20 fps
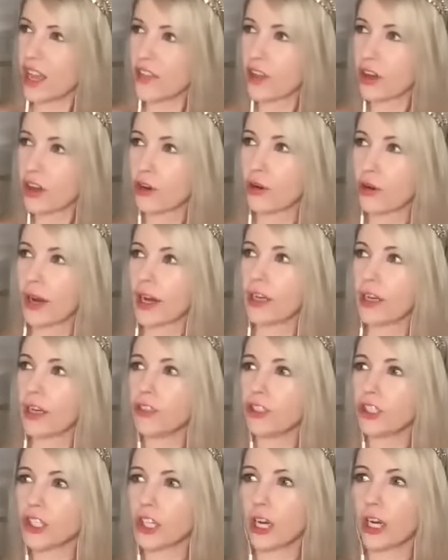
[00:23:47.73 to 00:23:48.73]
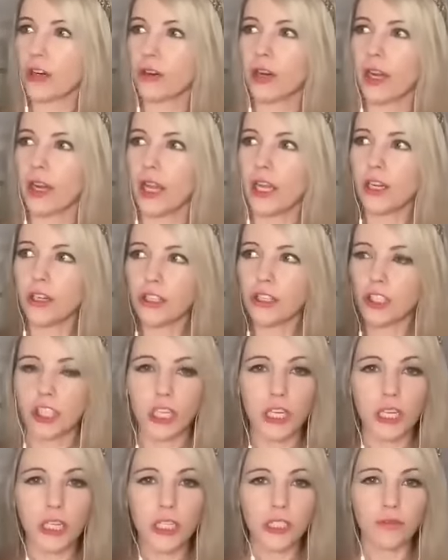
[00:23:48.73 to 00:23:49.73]
The crown chakra
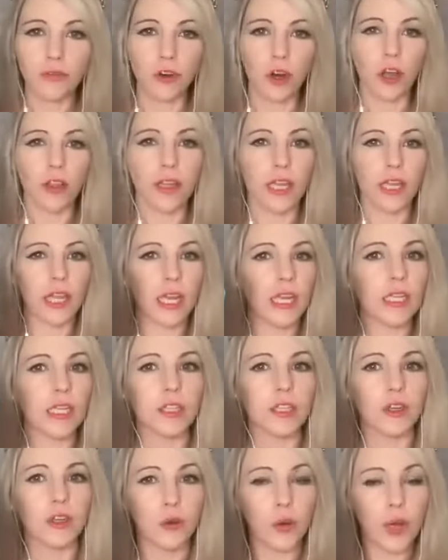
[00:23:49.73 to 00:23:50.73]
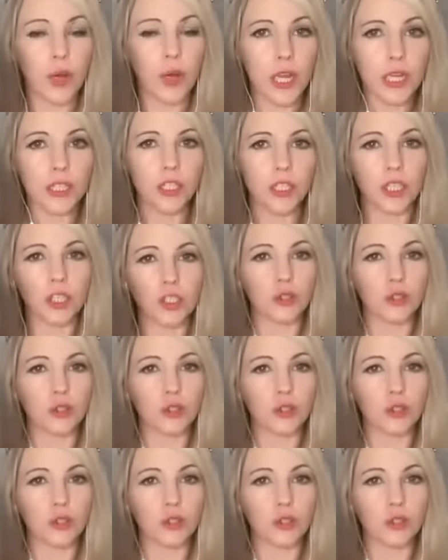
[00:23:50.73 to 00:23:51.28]
energies for all the kings and queens,